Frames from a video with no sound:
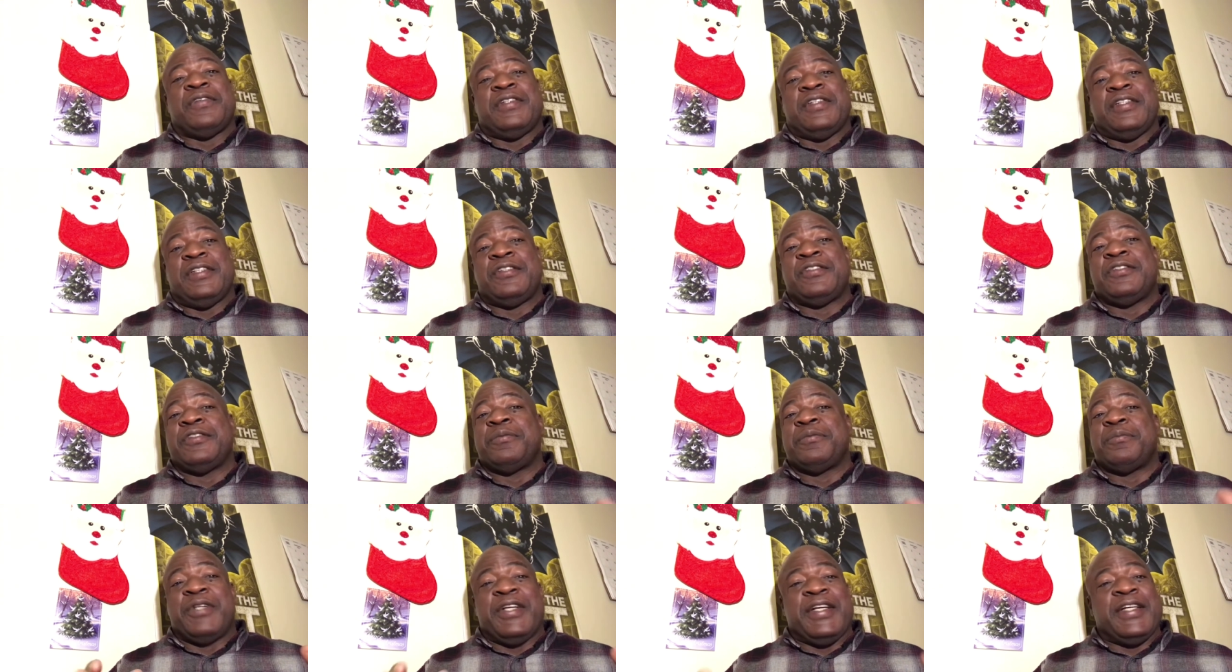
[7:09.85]
This is
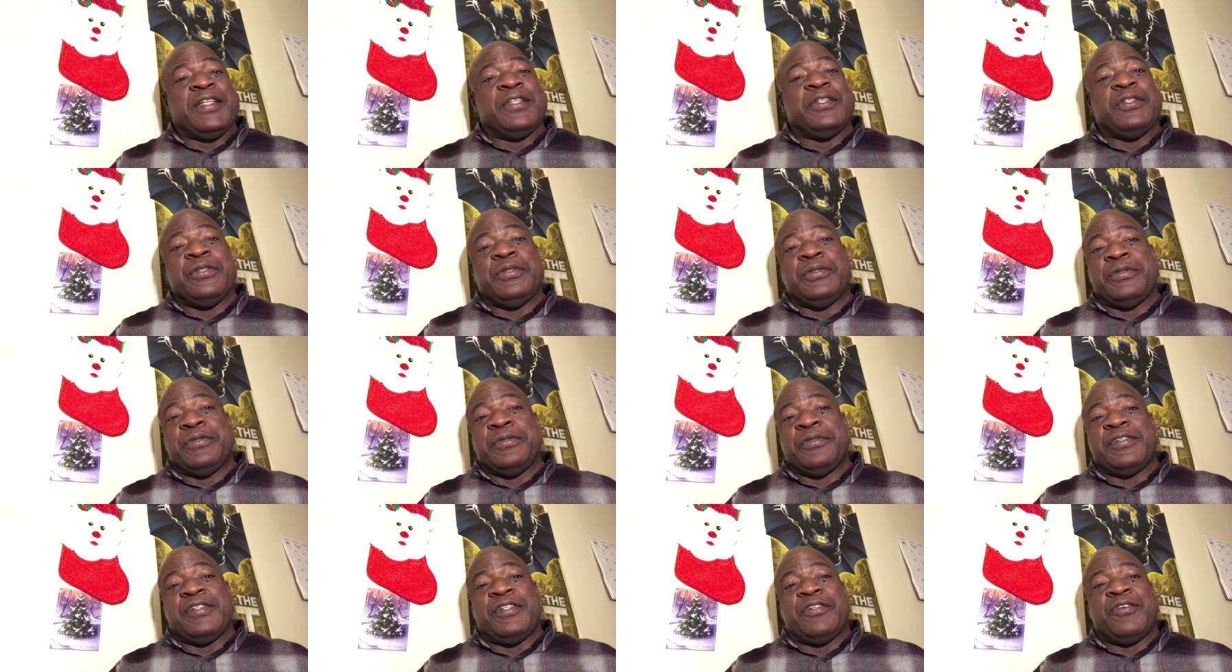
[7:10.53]
breaking
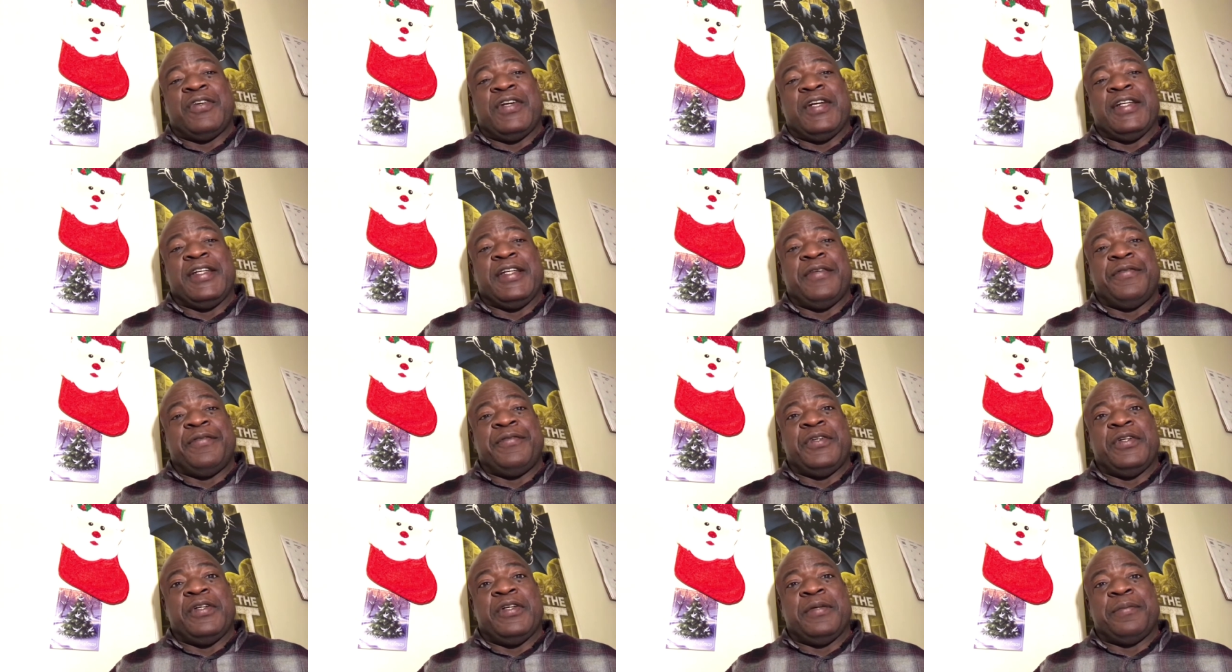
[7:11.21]
news. I'll try to keep
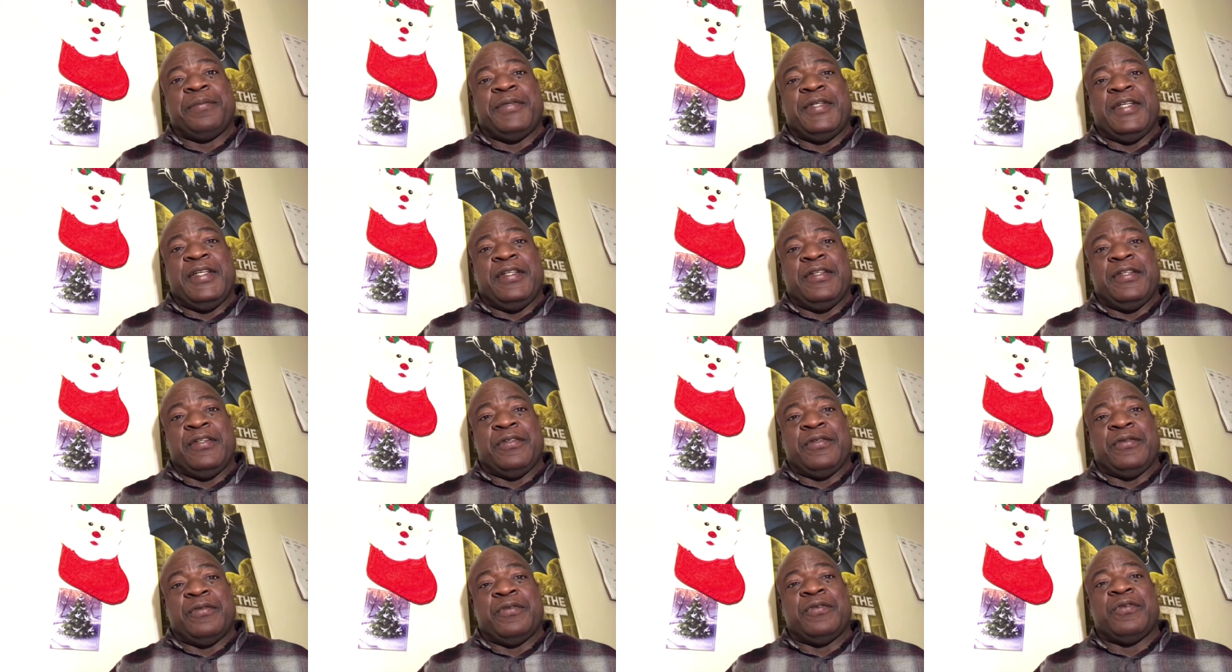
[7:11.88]
you updated
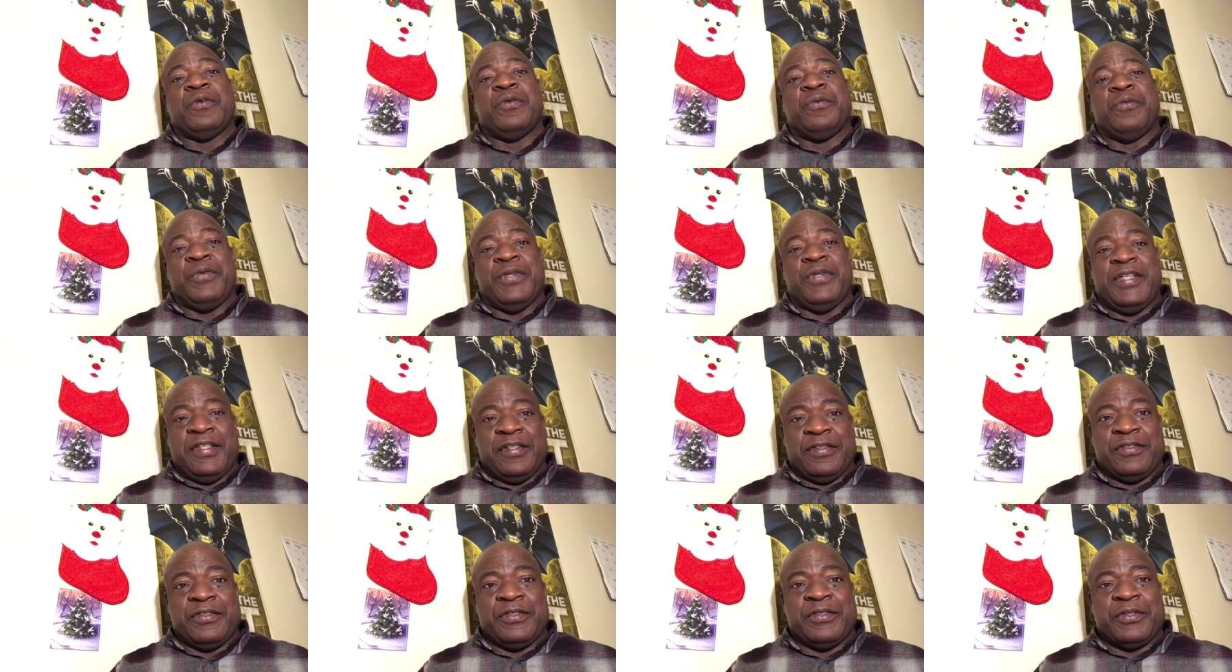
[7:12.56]
on what
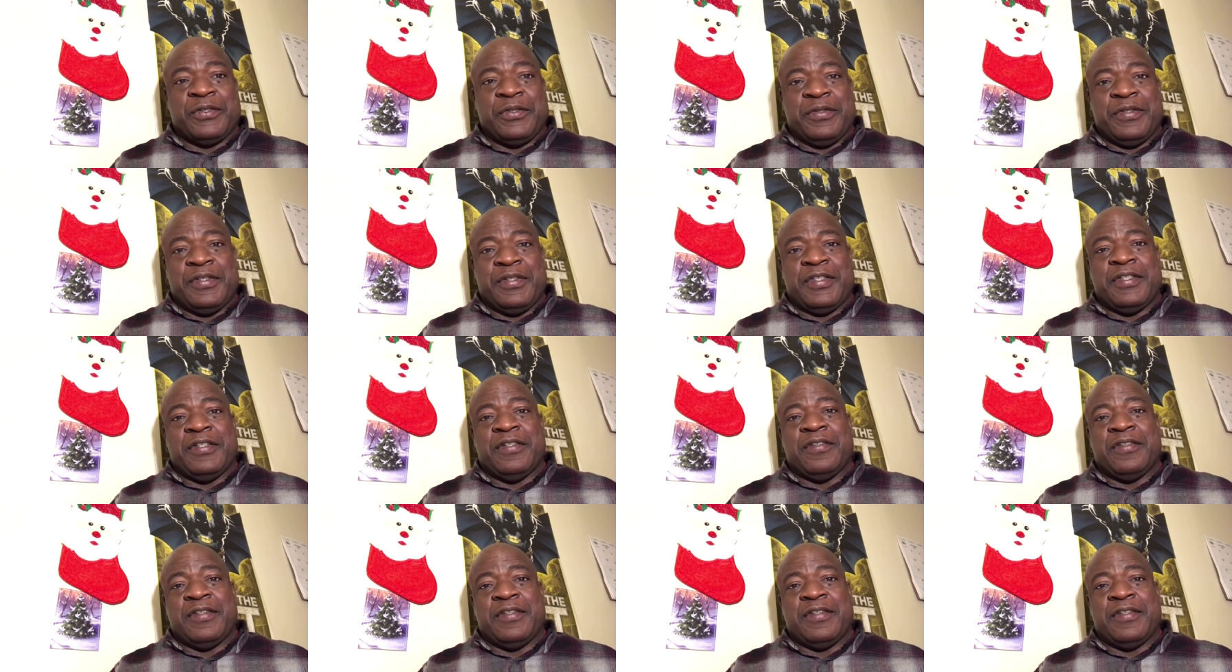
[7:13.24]
else is going on.